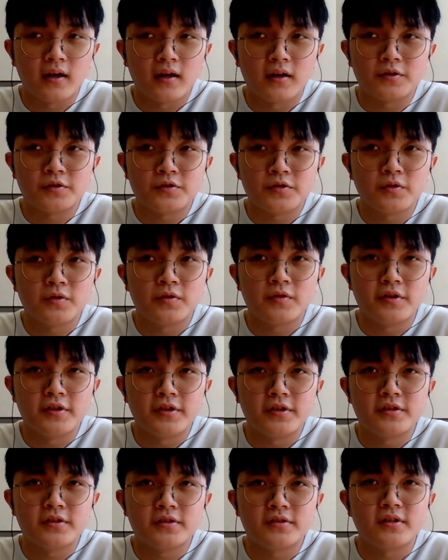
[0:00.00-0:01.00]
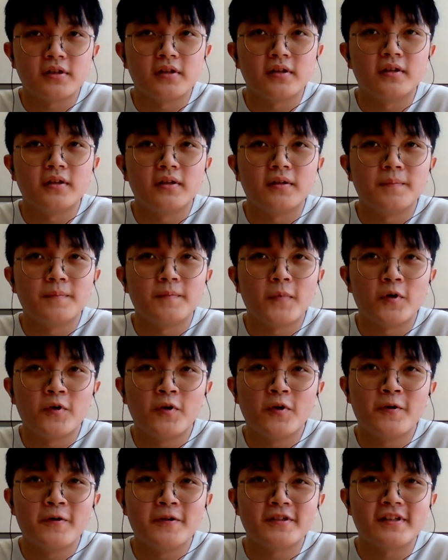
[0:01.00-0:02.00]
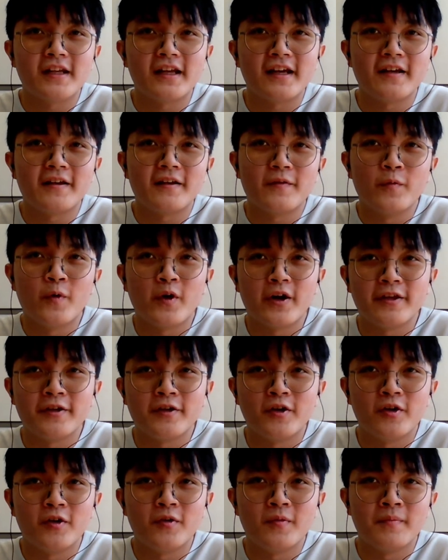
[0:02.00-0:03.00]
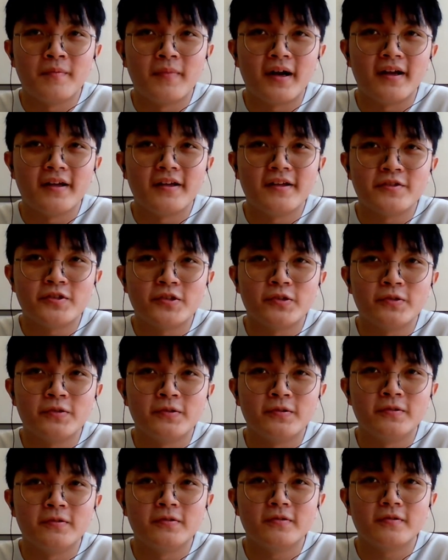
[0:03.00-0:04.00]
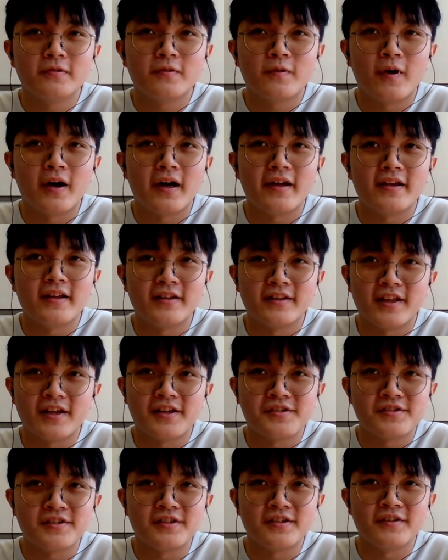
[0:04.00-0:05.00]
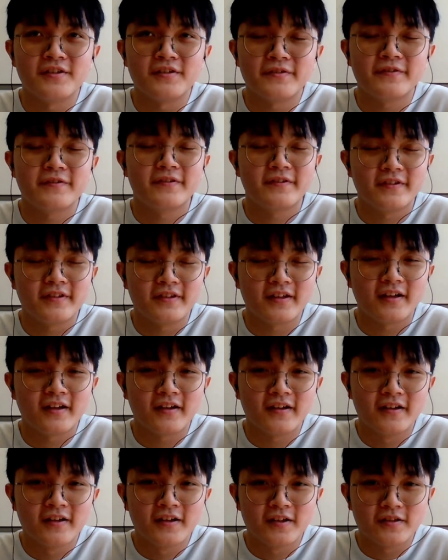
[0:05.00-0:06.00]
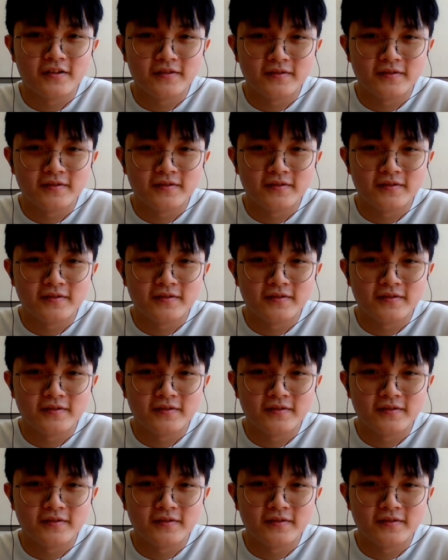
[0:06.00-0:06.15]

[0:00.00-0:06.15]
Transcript: Yeah, so it's although it's like work in home, but it's so quite intensive. Yeah,